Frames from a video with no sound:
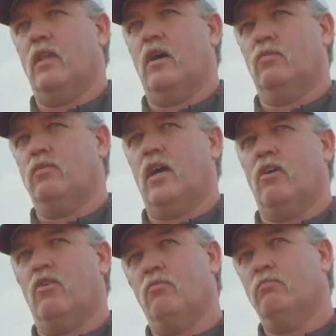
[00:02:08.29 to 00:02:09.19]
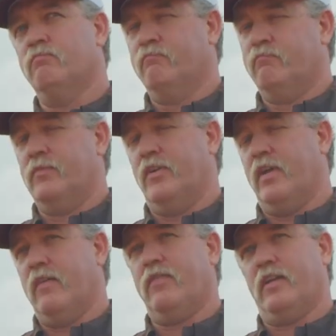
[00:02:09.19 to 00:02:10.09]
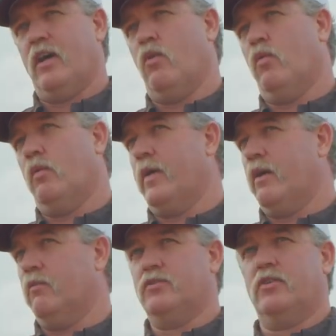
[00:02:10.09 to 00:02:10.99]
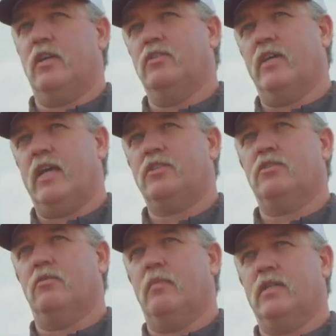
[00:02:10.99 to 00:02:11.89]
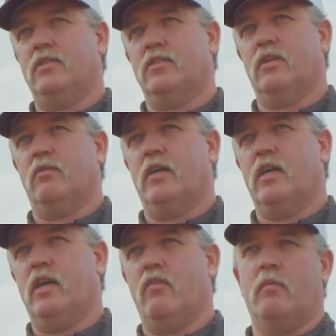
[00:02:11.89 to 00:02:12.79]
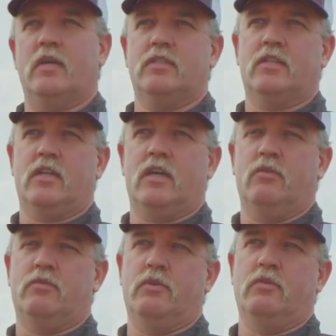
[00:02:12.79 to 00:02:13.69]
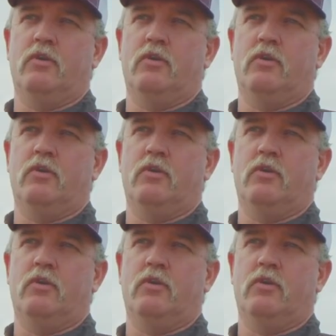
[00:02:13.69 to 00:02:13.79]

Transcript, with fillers: long term. Definitely don't want to be on a transactional basis on there. Everybody's going to go through